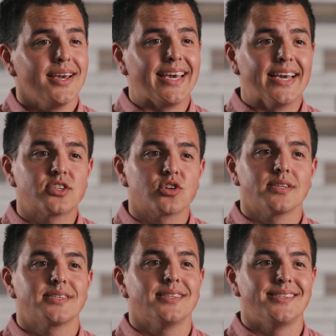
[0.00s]
he entered
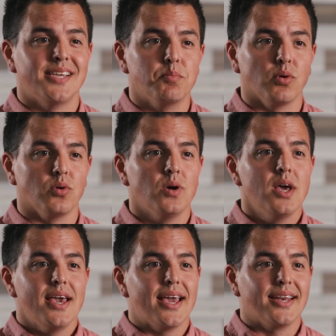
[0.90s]
into the temple
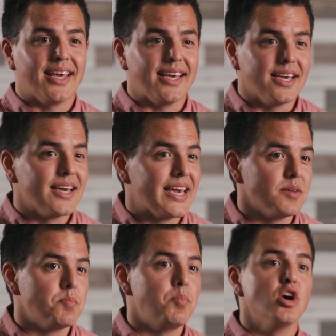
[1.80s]
and
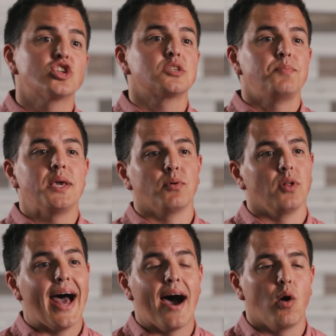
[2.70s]
he pushed
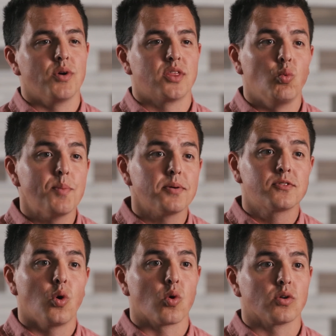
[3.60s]
people out with a whip of
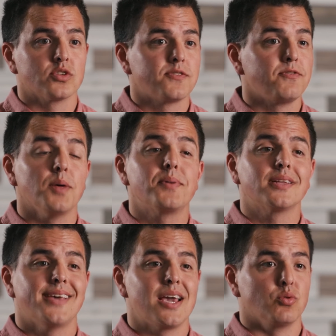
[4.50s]
cords,
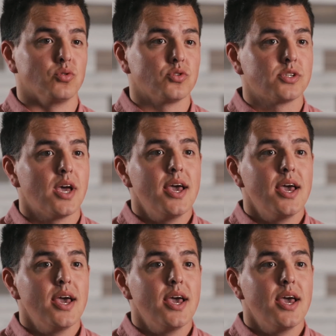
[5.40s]
flipping tables.